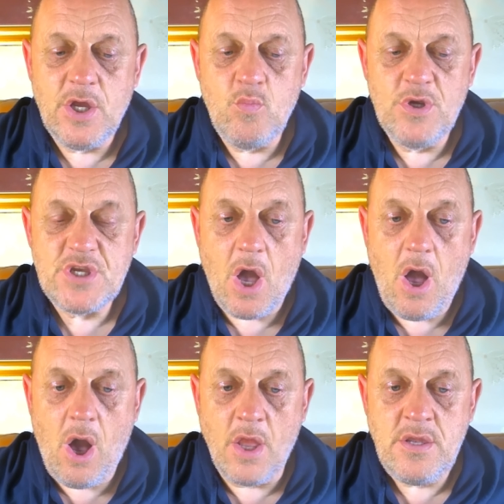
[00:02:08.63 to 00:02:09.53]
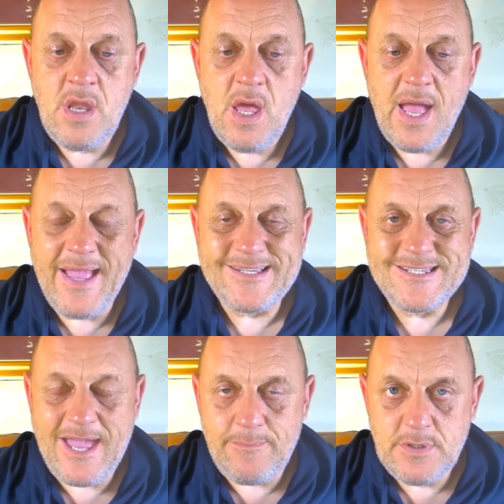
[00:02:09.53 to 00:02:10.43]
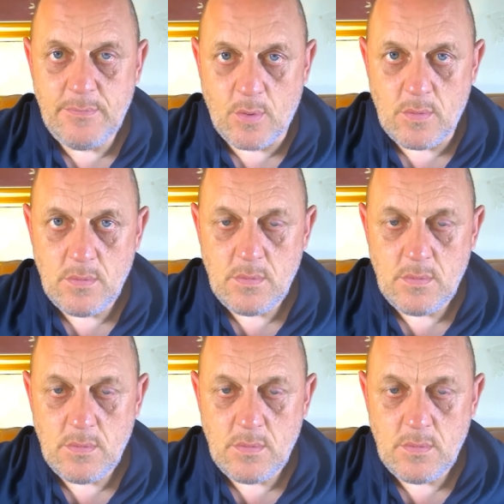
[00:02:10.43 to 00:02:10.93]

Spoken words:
and was unacceptable.